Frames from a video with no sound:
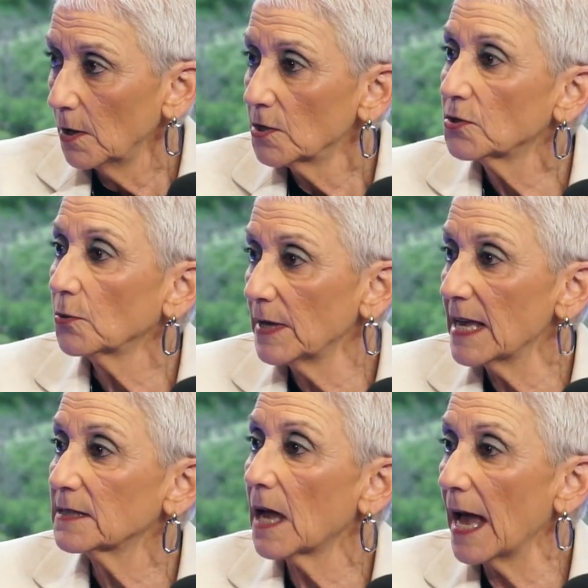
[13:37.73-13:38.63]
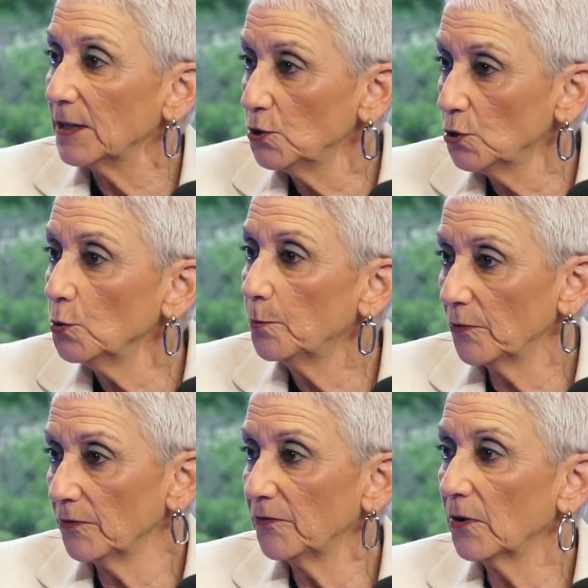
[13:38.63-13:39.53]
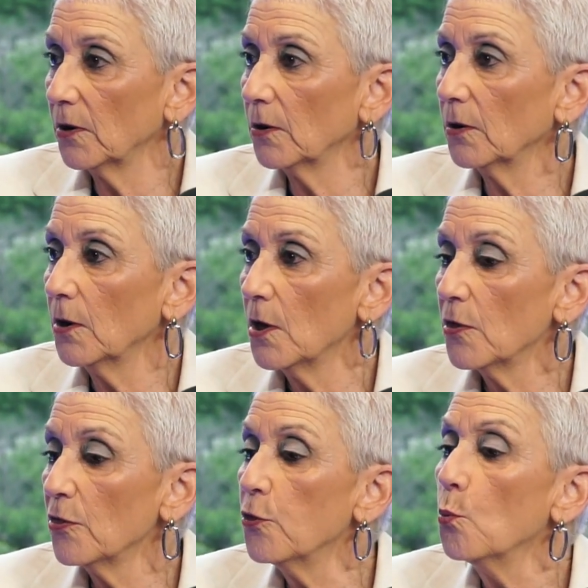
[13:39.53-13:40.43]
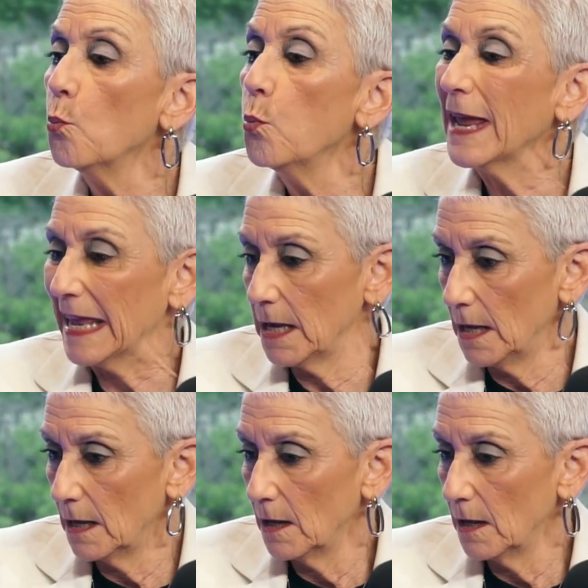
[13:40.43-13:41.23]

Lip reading: So yes, I do prefer the we.